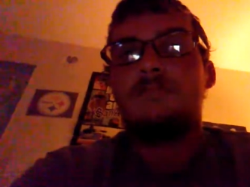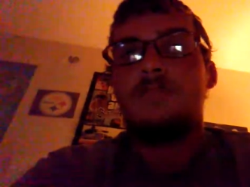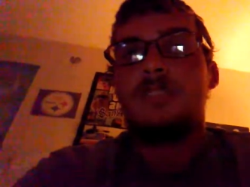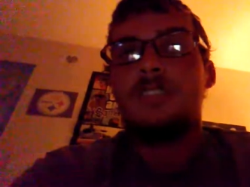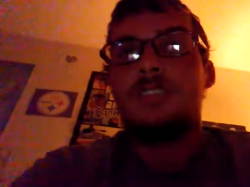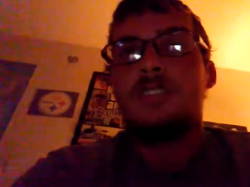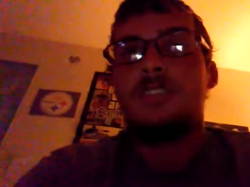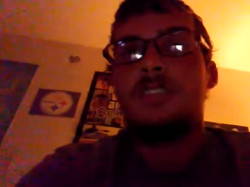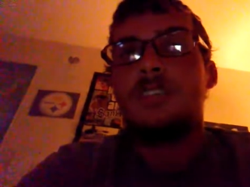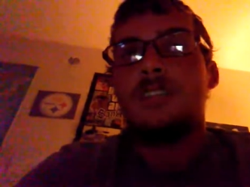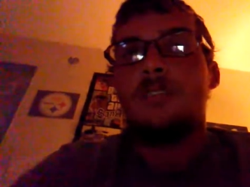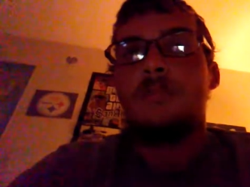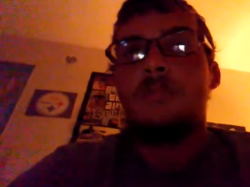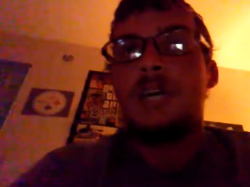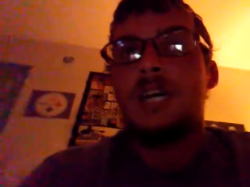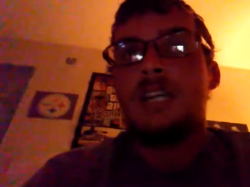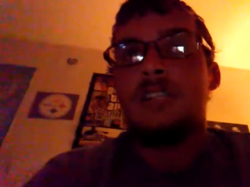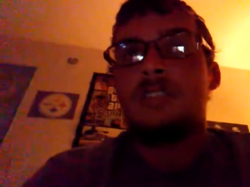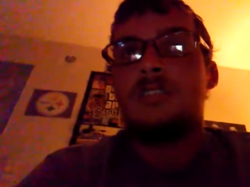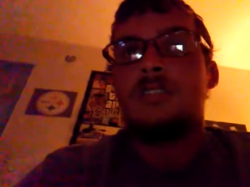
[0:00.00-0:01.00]
This ain't a
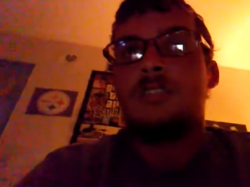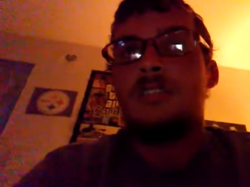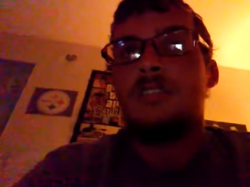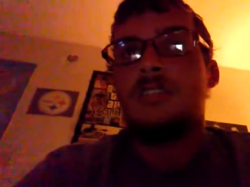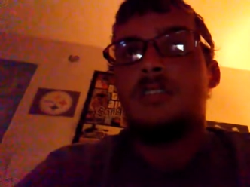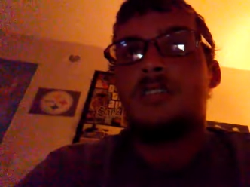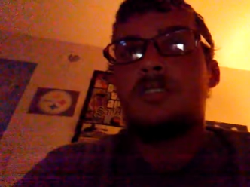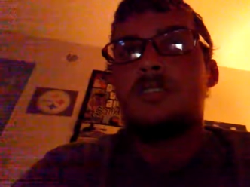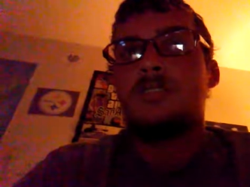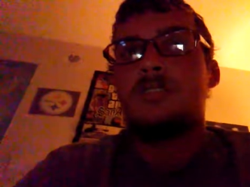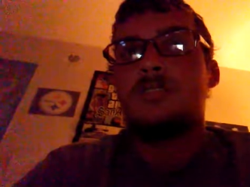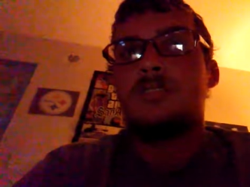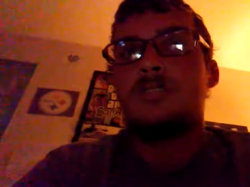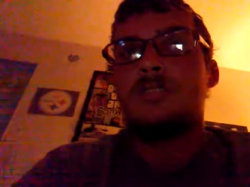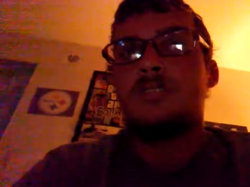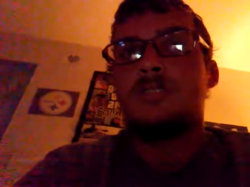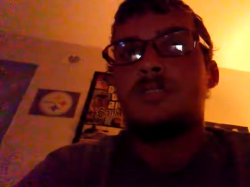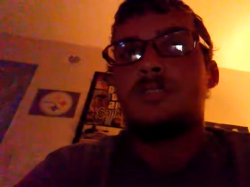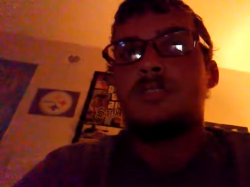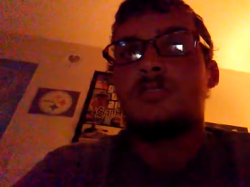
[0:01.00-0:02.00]
bad song. It's
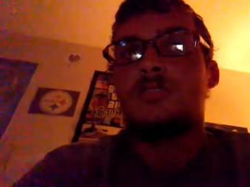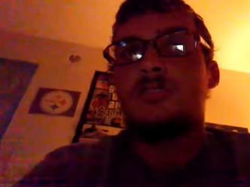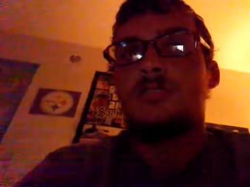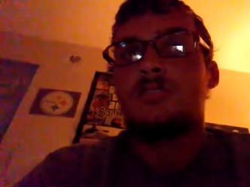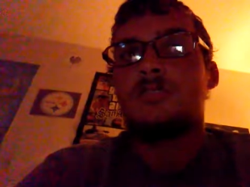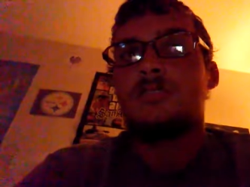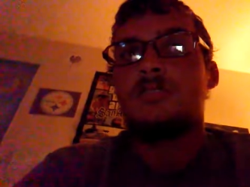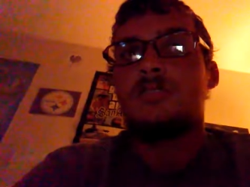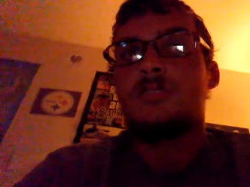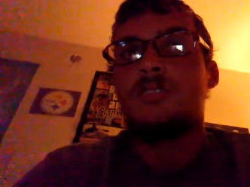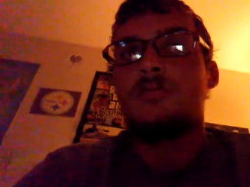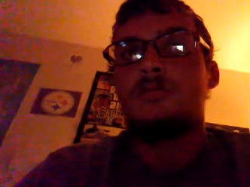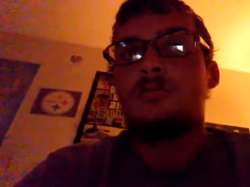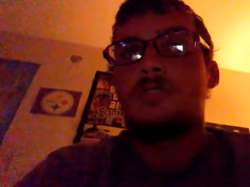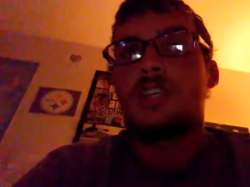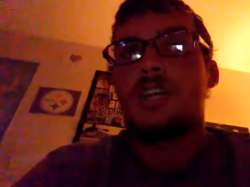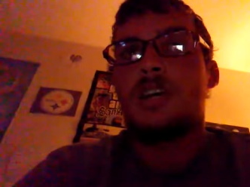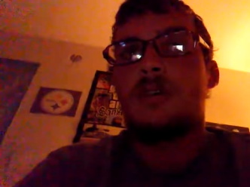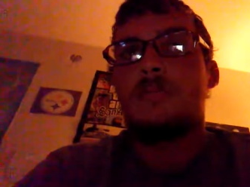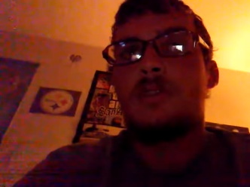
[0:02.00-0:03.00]
just a slow
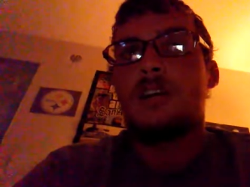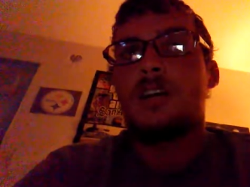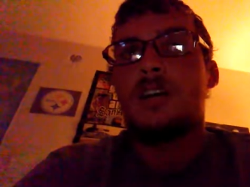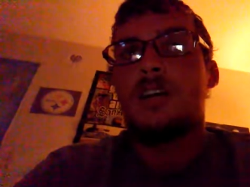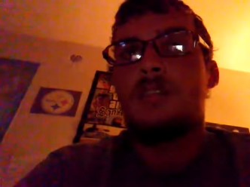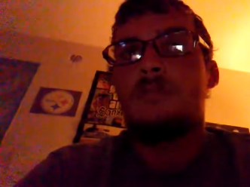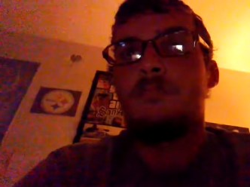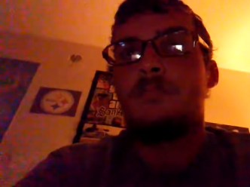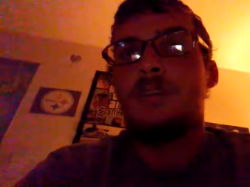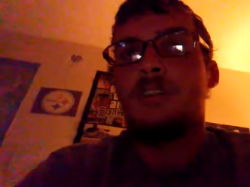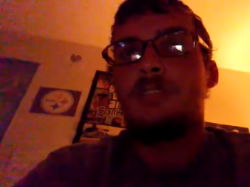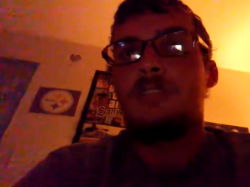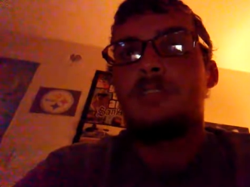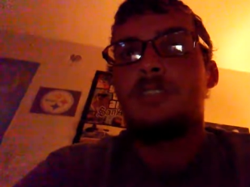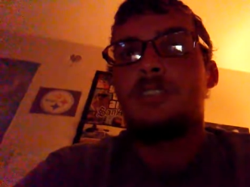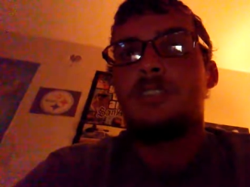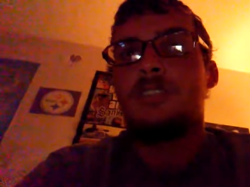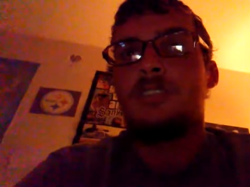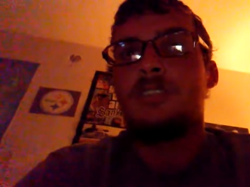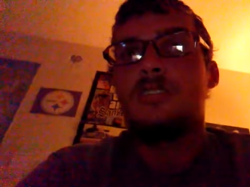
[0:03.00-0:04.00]
jam kind of
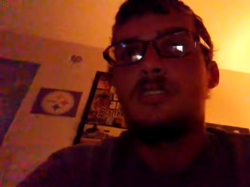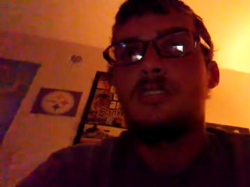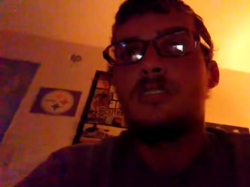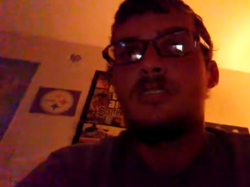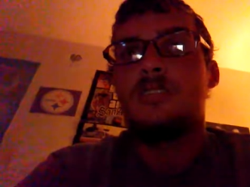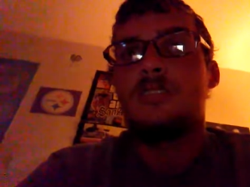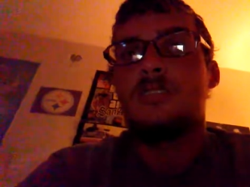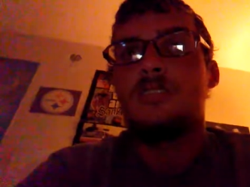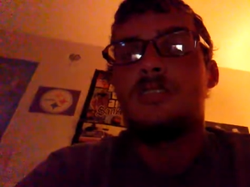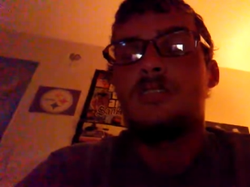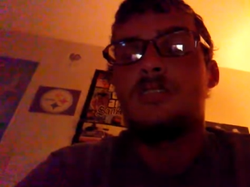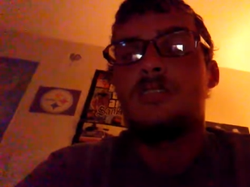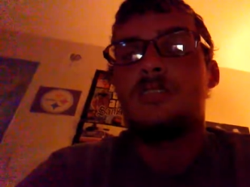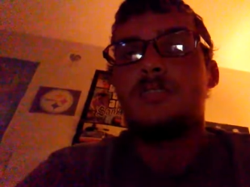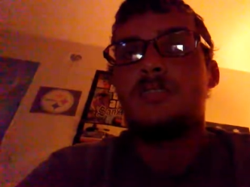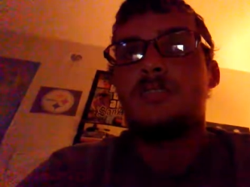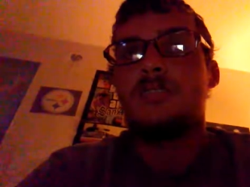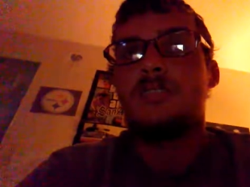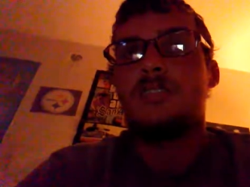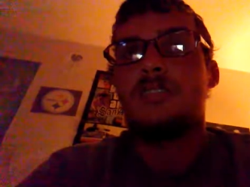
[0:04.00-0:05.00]
melody
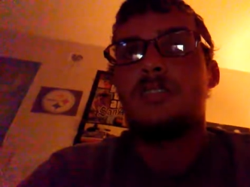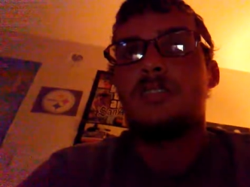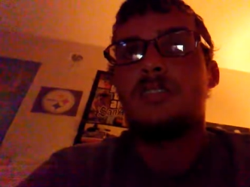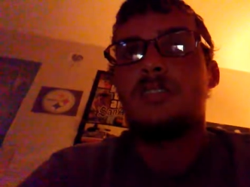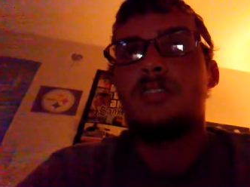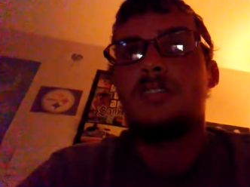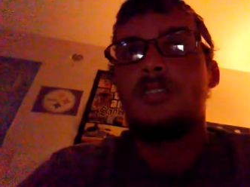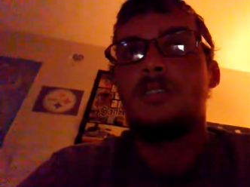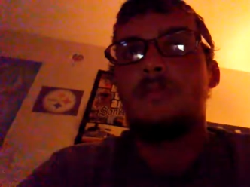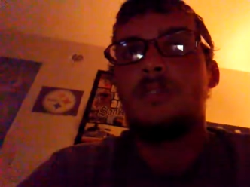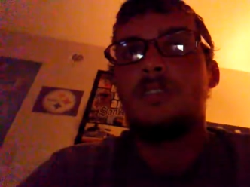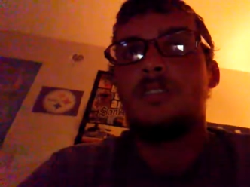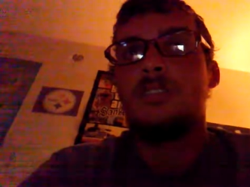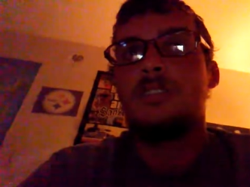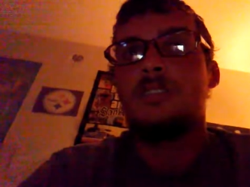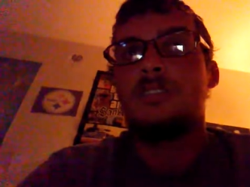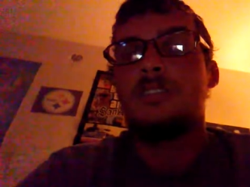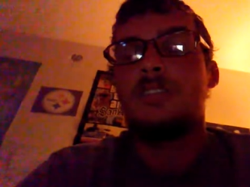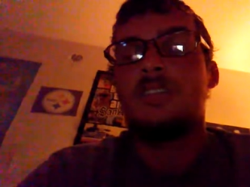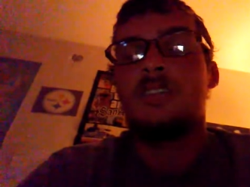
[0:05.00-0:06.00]
that you're going to be
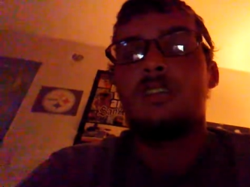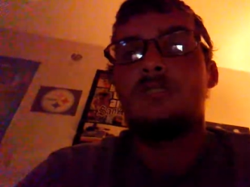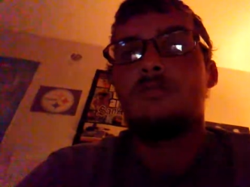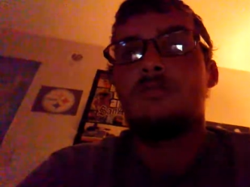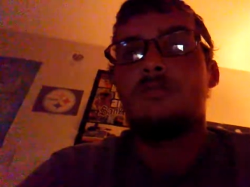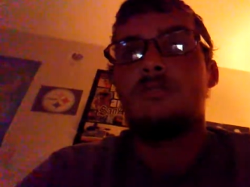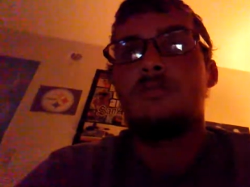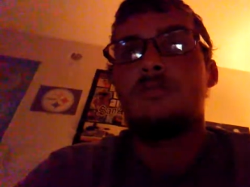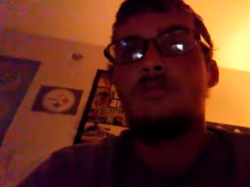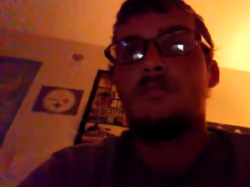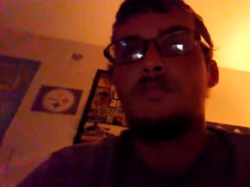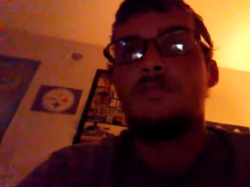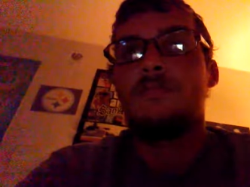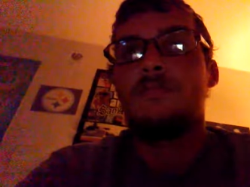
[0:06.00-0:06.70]
listening through.